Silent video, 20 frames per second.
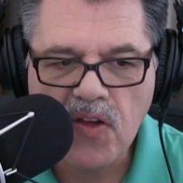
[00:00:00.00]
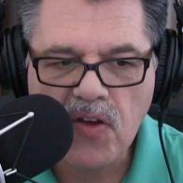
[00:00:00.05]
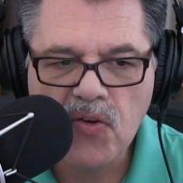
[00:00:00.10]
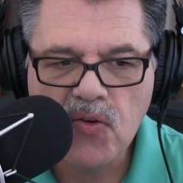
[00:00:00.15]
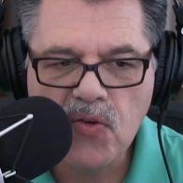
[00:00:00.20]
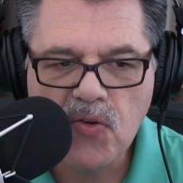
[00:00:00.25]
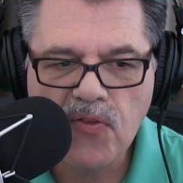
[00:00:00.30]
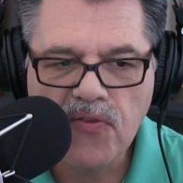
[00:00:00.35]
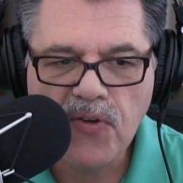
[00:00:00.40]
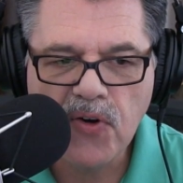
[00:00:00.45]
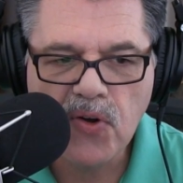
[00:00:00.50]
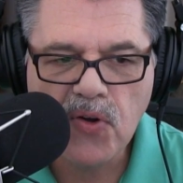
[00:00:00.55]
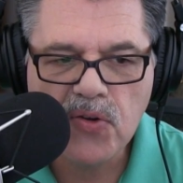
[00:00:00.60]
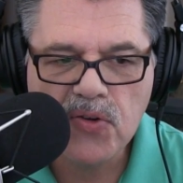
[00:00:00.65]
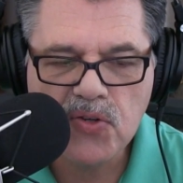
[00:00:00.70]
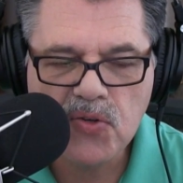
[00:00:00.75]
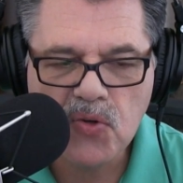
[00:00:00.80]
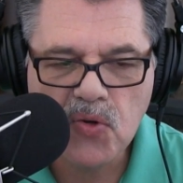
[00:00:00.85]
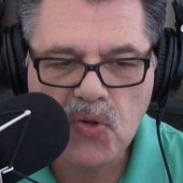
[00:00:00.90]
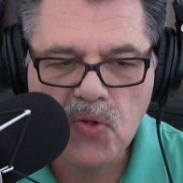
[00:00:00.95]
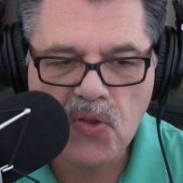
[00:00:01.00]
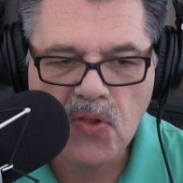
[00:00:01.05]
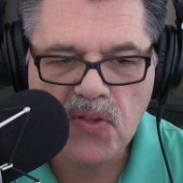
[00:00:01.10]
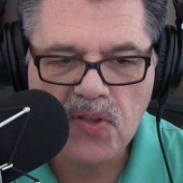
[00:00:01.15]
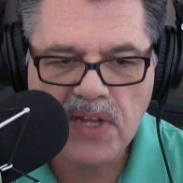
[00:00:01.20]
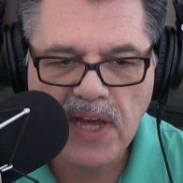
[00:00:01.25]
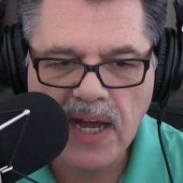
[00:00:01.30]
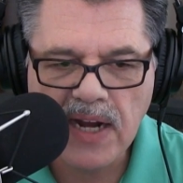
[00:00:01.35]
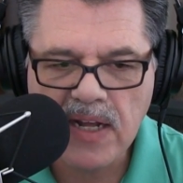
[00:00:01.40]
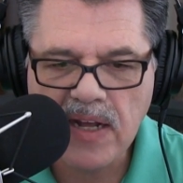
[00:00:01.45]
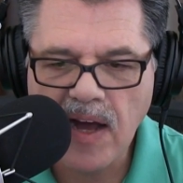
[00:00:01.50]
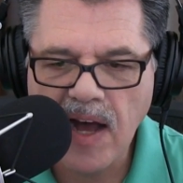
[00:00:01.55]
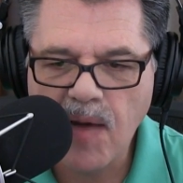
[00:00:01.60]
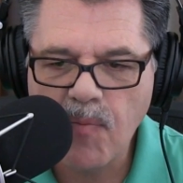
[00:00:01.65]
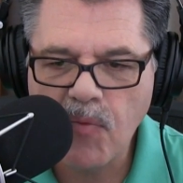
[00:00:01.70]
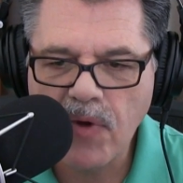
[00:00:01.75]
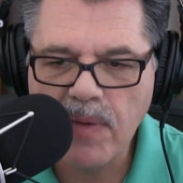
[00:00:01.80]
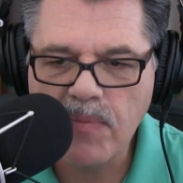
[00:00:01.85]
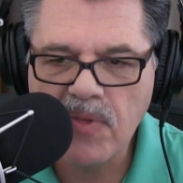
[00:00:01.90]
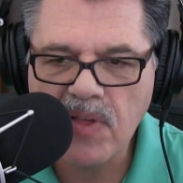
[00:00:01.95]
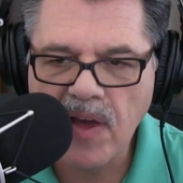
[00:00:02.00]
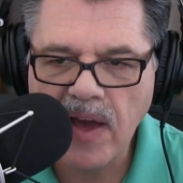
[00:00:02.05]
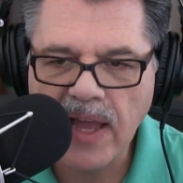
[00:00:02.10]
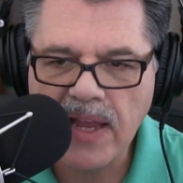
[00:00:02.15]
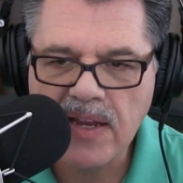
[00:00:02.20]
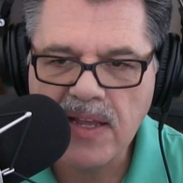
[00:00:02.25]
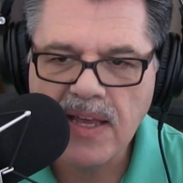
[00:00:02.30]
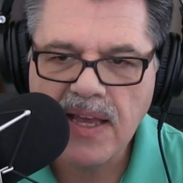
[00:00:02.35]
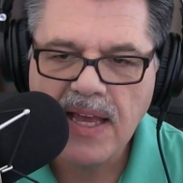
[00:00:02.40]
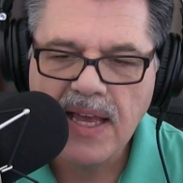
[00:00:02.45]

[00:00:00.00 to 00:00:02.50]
coolphototools.com website